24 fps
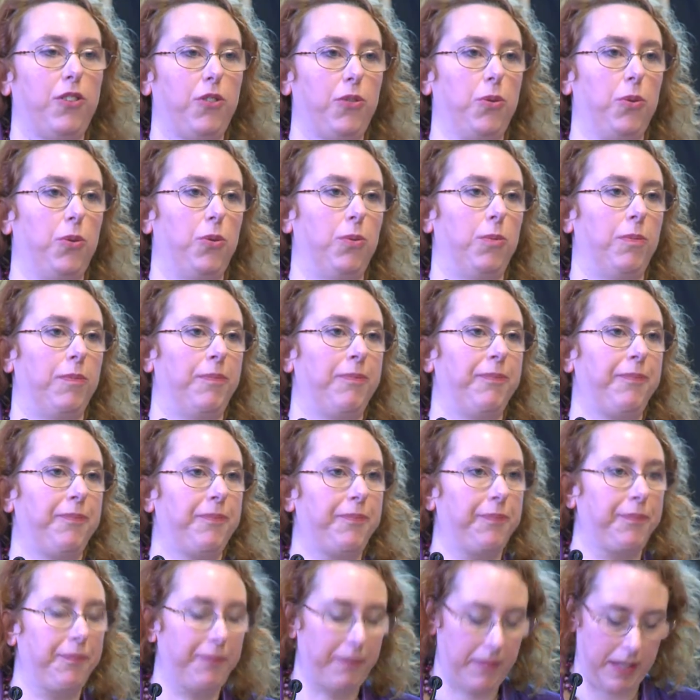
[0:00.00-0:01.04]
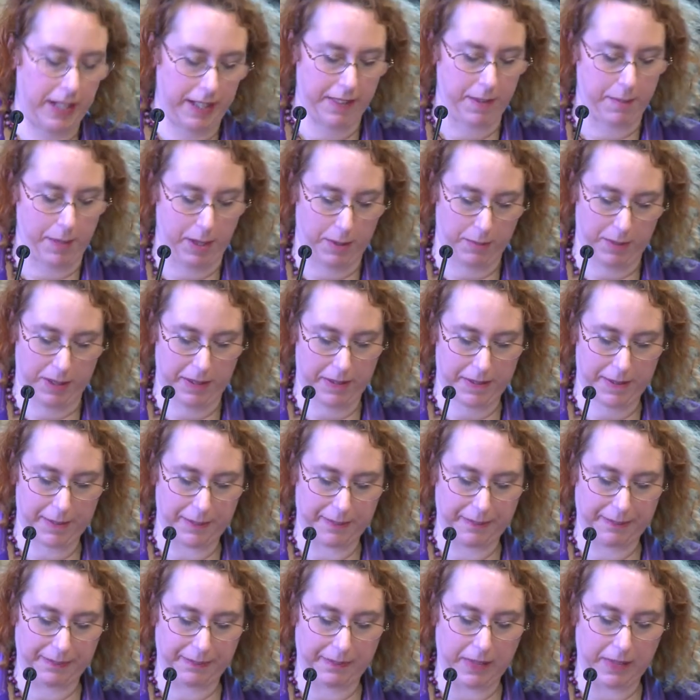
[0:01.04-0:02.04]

storm at the moment.